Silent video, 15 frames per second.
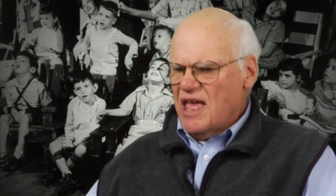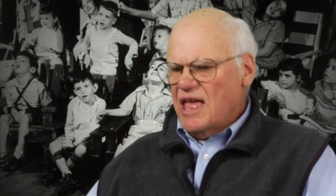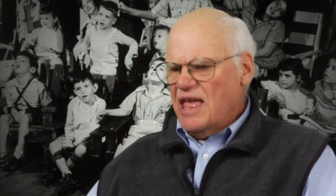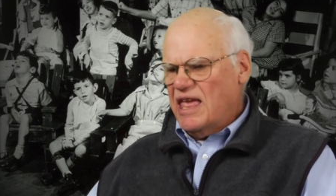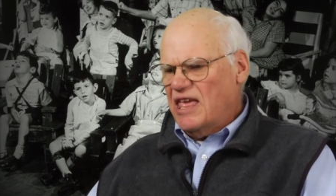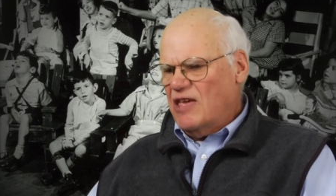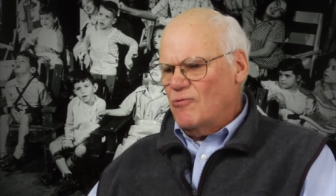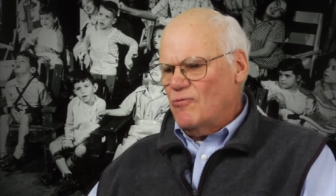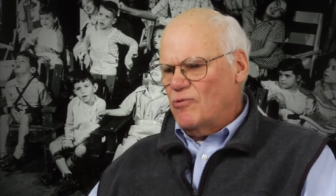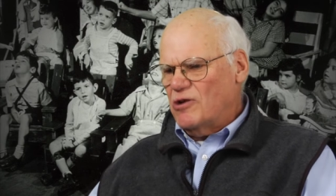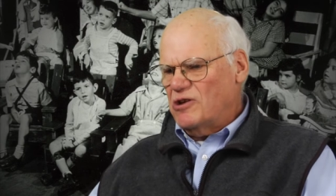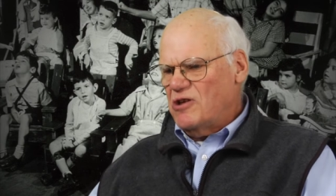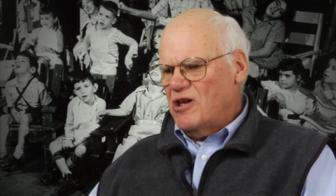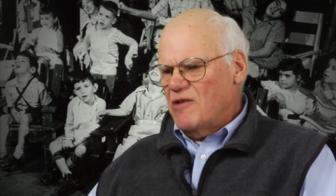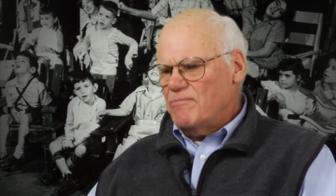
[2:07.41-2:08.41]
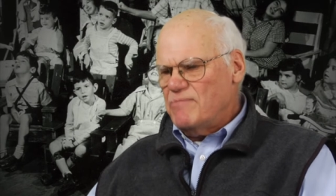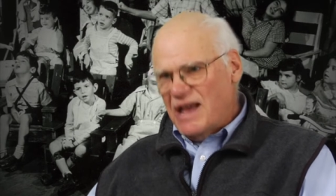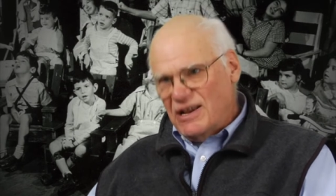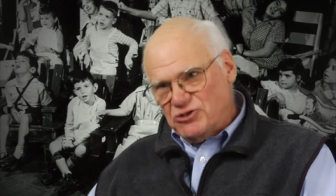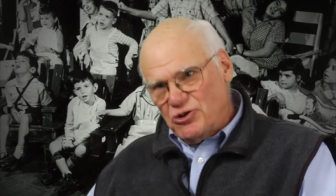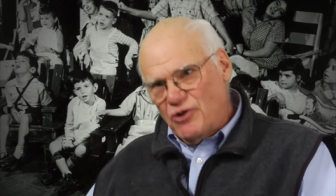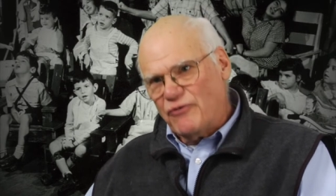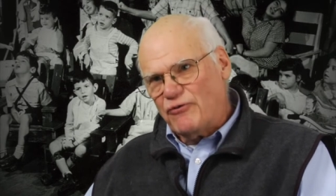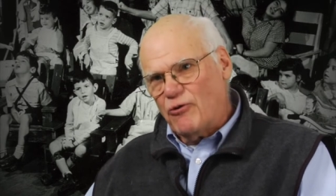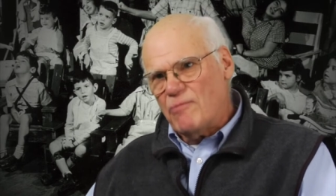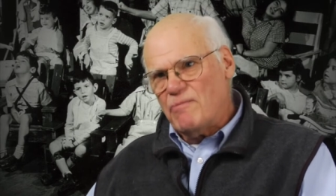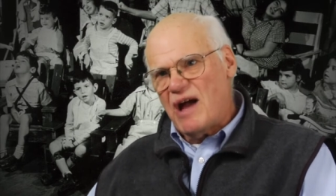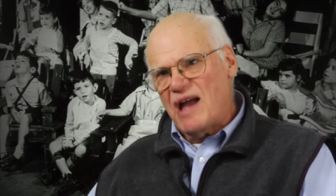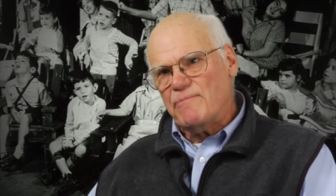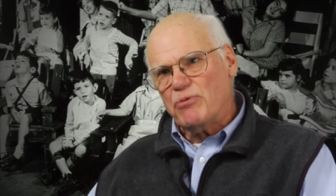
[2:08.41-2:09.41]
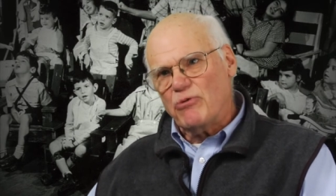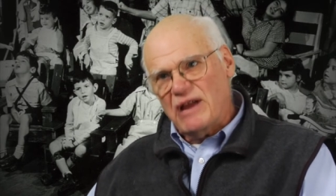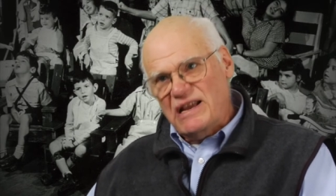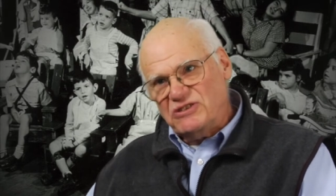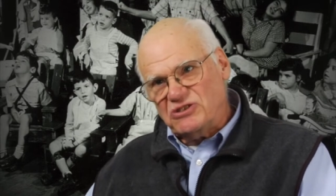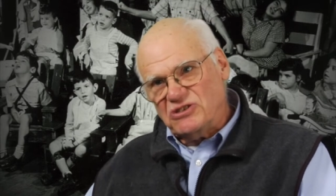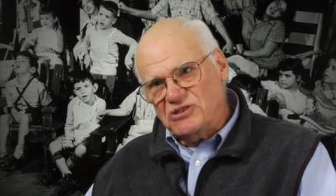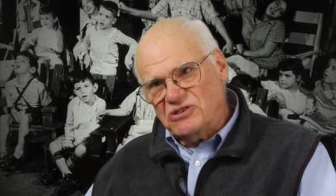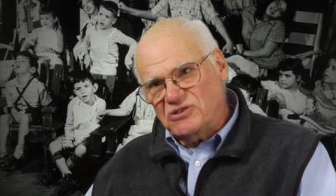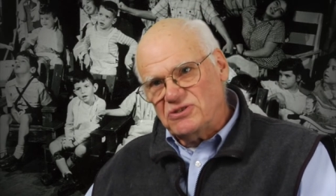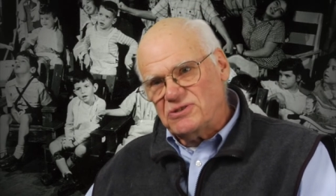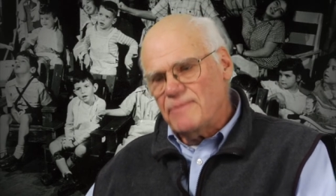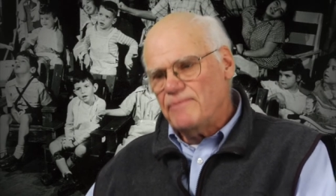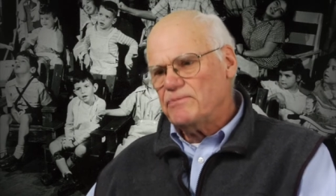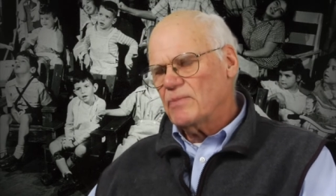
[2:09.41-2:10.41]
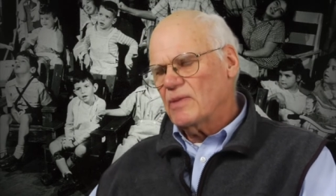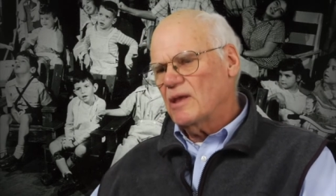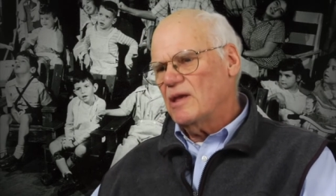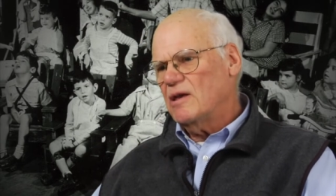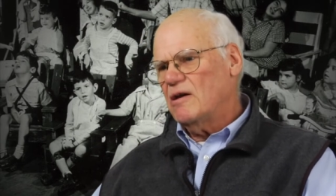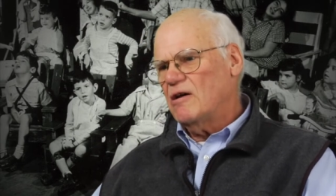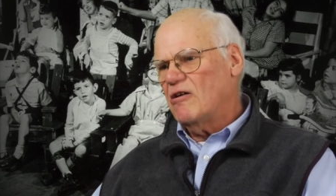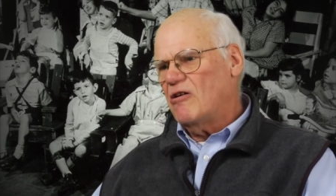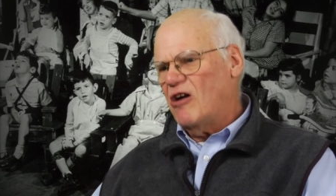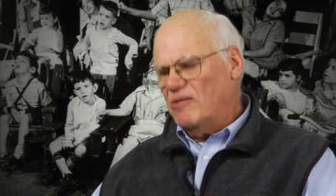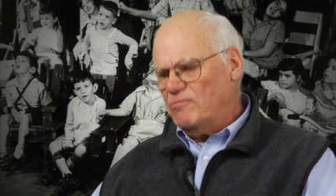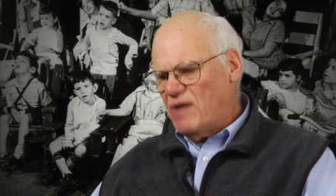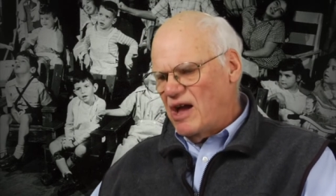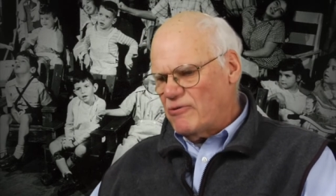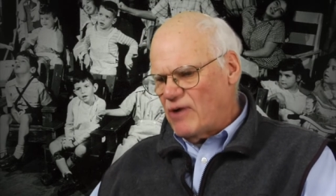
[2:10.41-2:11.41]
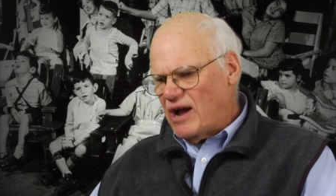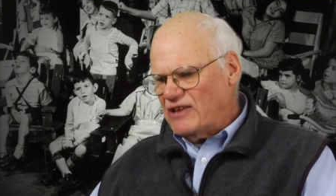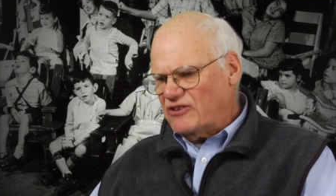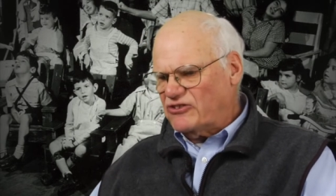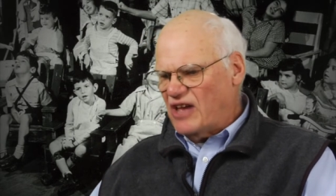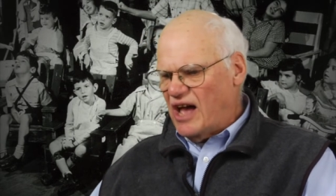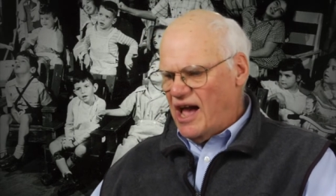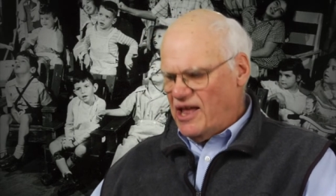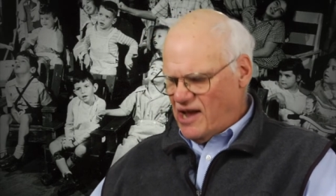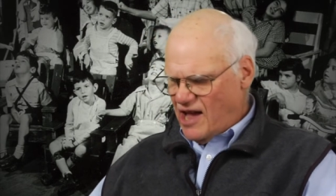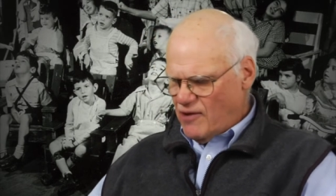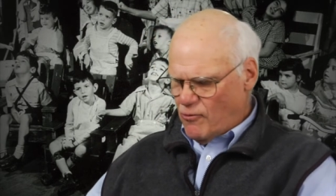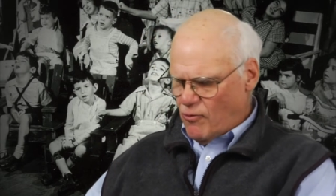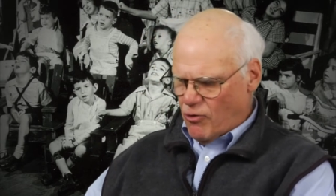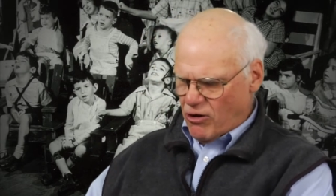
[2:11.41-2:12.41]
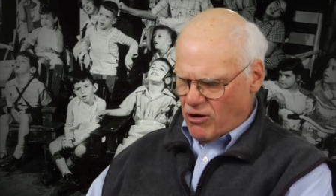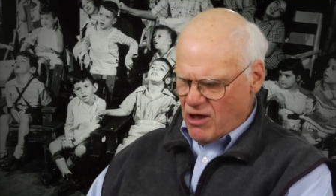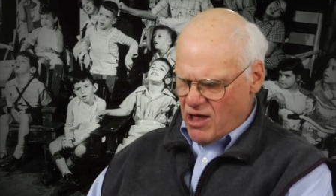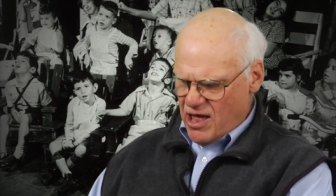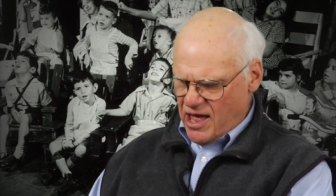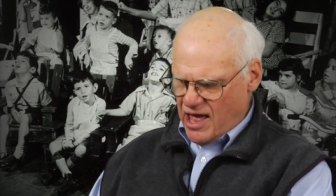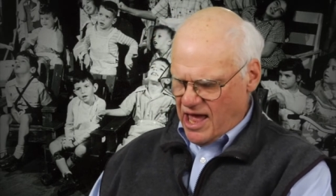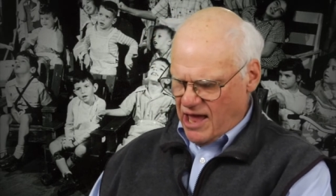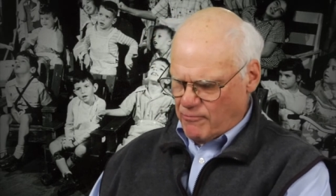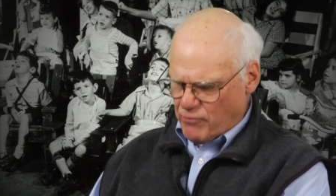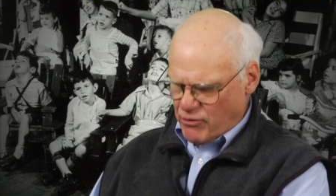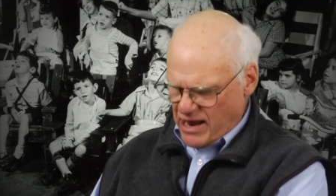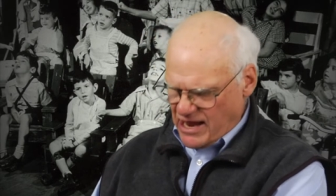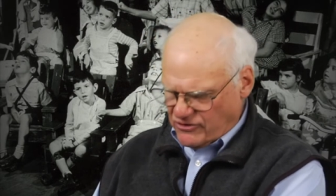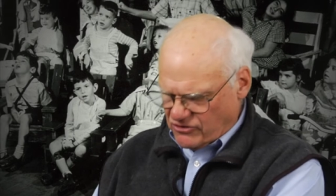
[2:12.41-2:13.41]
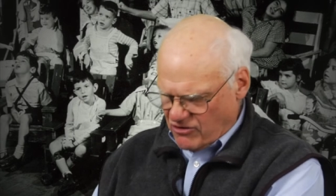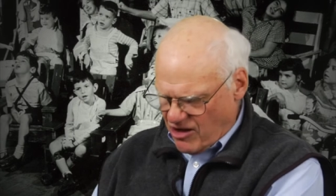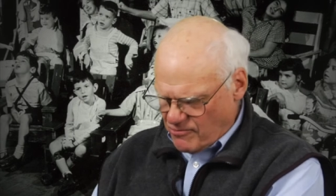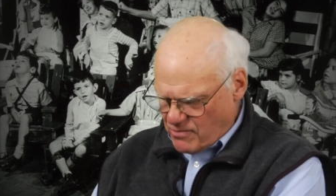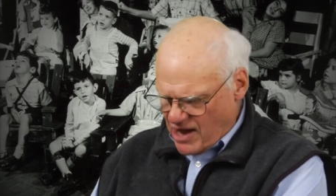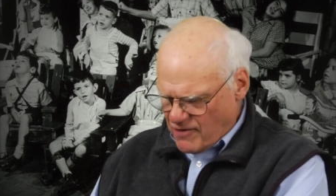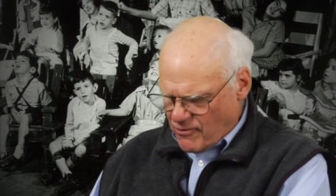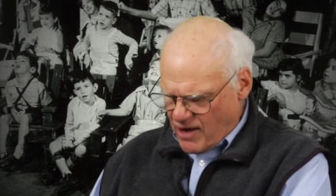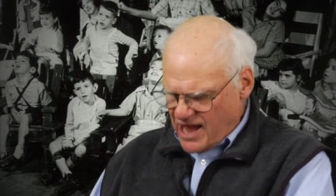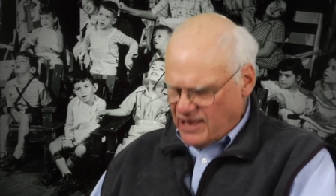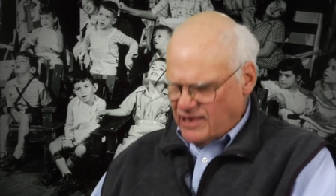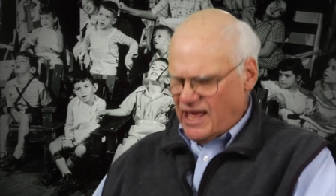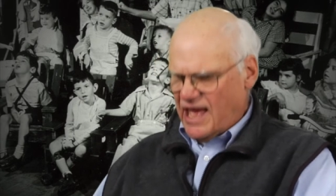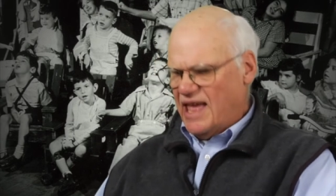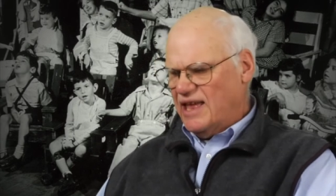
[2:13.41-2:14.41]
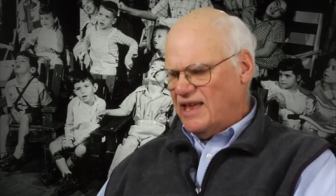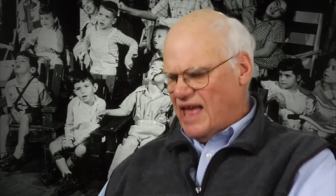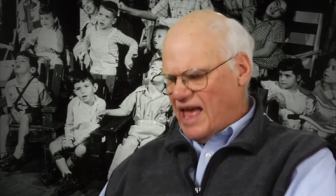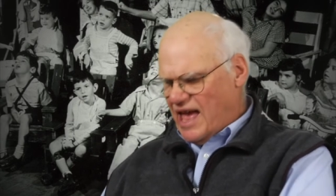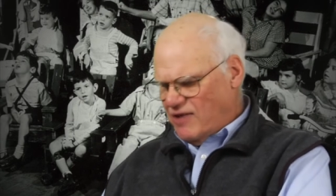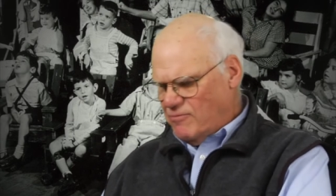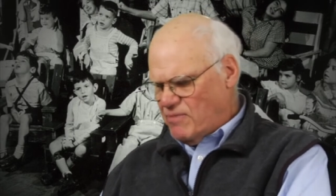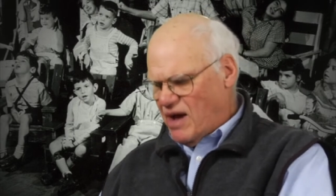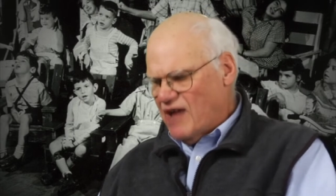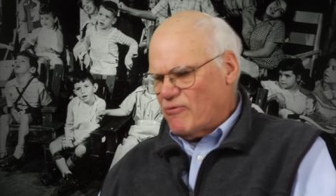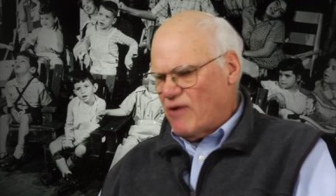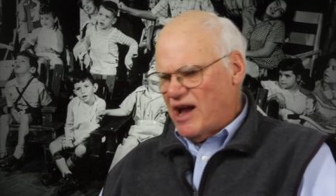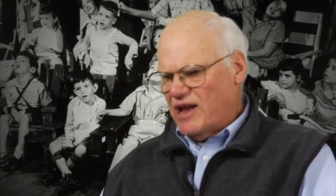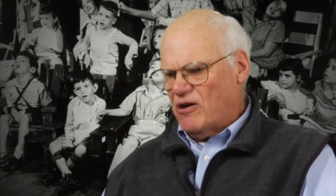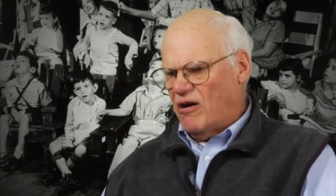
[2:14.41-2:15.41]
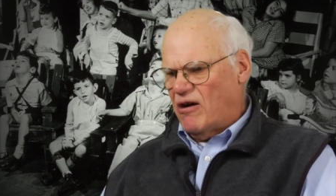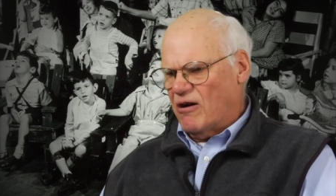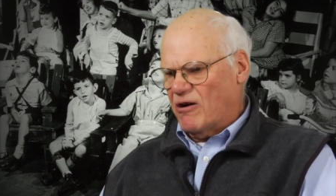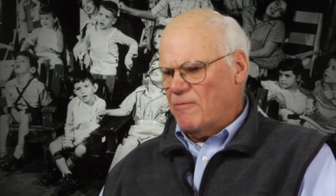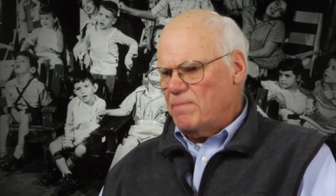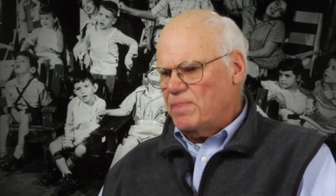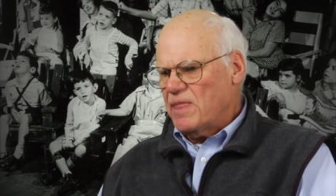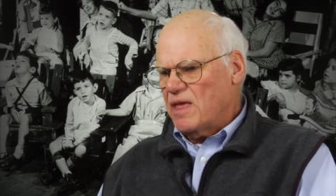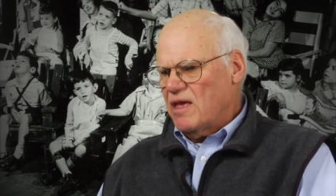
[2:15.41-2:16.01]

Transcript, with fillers: He would measure for my braces uh, on my right side. I wore a brace on my right leg and my right arm